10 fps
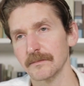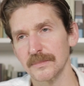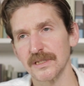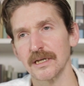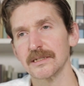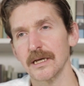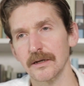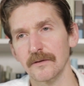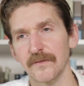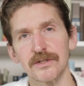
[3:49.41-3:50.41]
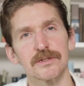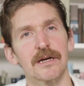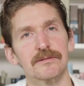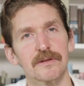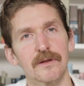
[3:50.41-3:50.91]
Santiago ventures
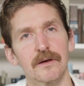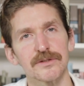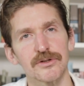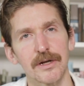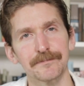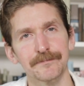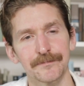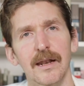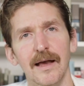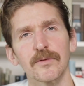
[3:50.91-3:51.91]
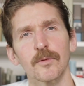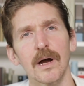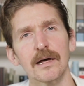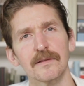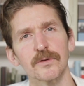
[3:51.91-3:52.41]
out into the Gulf Stream, and after a
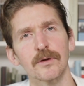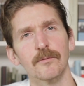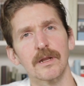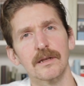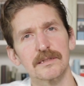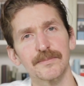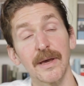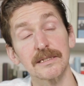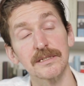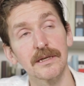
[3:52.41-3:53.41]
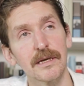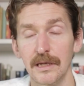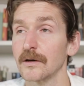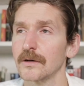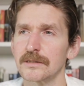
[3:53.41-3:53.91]
while of doing what he does best,
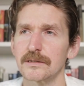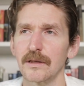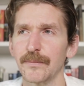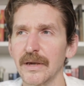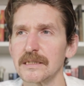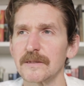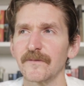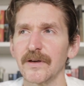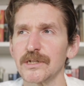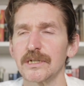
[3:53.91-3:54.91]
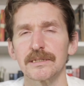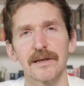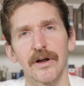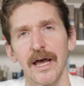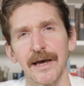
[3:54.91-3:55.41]
he hooks the biggest fish he's
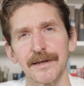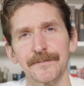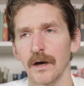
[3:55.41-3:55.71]
ever had.